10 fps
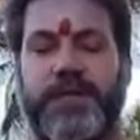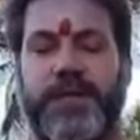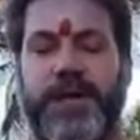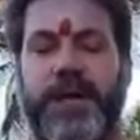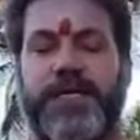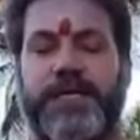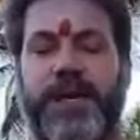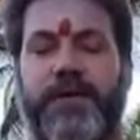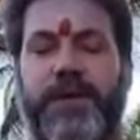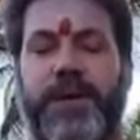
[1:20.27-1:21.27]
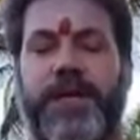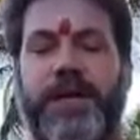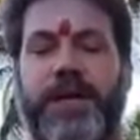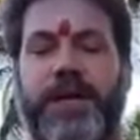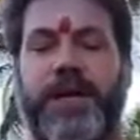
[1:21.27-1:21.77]
as
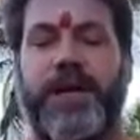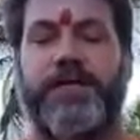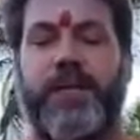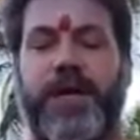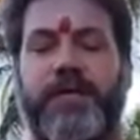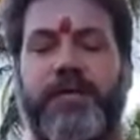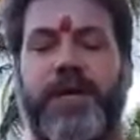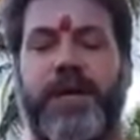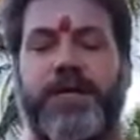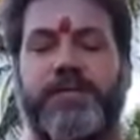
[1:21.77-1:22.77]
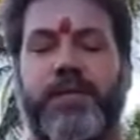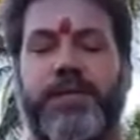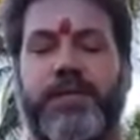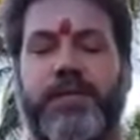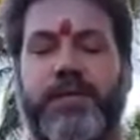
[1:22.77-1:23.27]
completely, as mindfully as possible.